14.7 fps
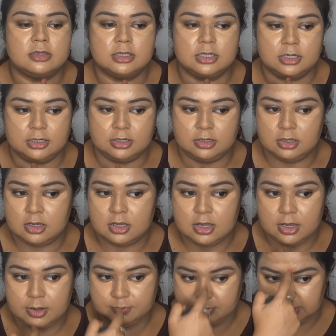the
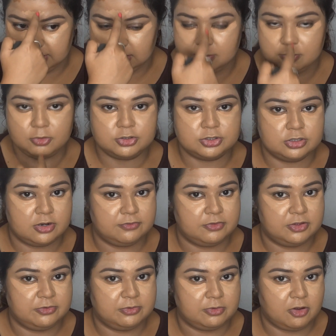middle portion of
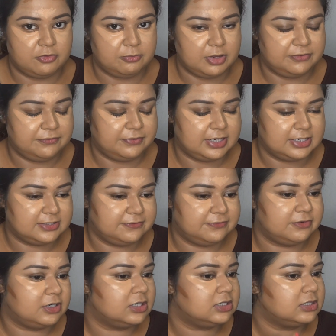my face
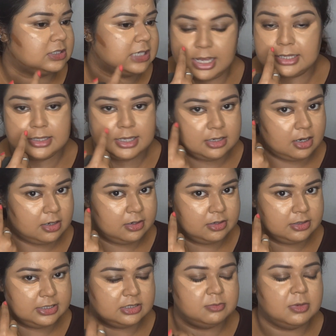first, and then
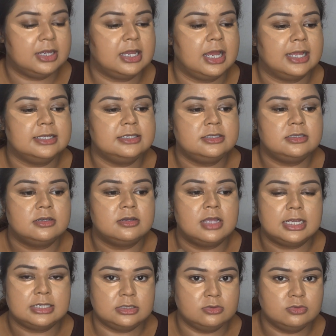underneath my eyes,
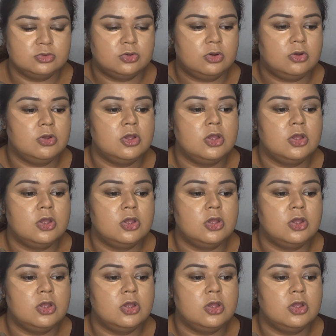as you know.